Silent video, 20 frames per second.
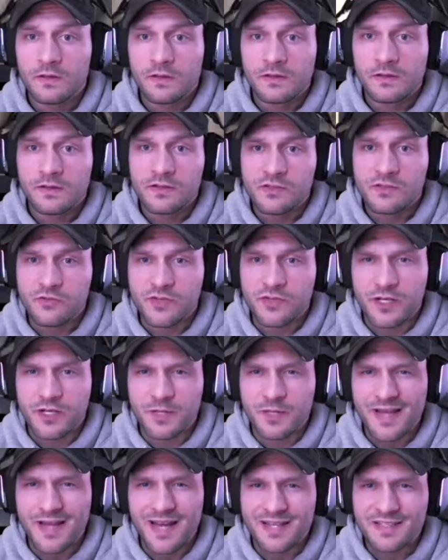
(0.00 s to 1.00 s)
So here
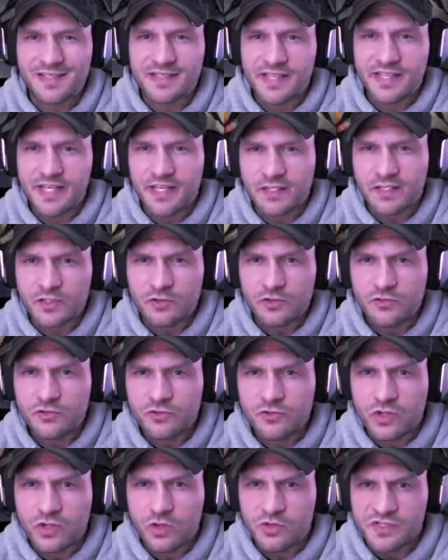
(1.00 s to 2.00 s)
I'm kind of staying a little too
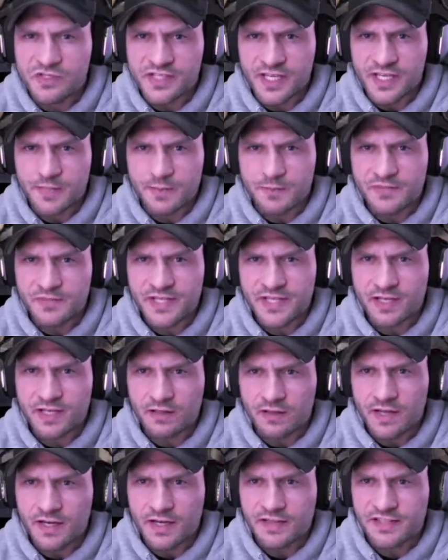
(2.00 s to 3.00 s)
close to him. I'm taking
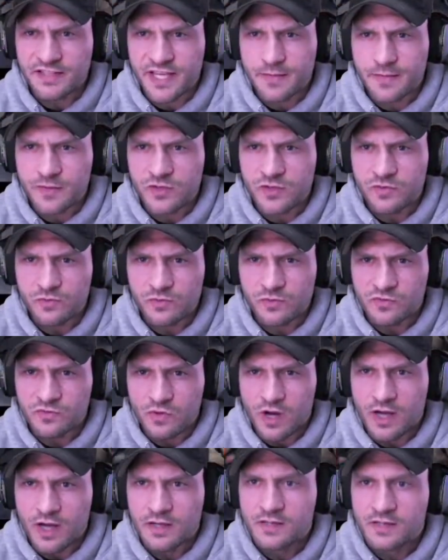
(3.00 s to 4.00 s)
a lot of damage from those
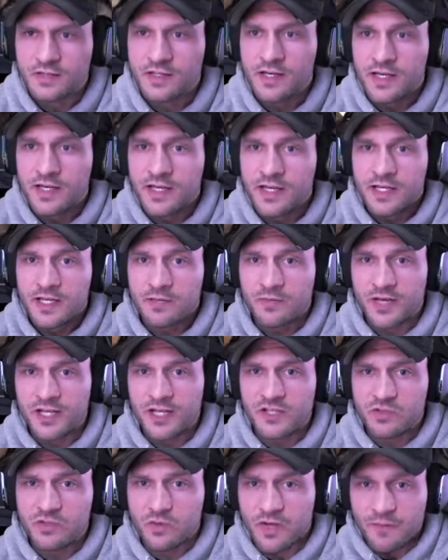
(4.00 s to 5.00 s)
rocks, but I
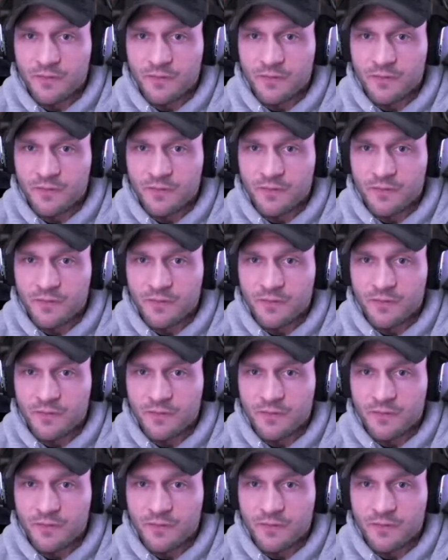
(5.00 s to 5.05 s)
just want to